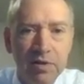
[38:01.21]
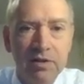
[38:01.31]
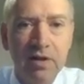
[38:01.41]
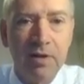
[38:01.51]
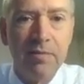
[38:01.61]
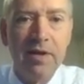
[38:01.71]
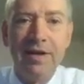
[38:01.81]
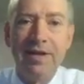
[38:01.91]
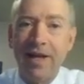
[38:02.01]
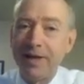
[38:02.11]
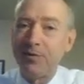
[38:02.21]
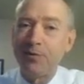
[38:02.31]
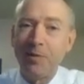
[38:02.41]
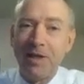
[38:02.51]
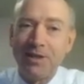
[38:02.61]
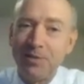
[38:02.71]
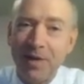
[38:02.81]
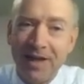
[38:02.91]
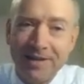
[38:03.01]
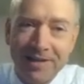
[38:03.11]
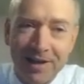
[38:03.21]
But a lot of information packed in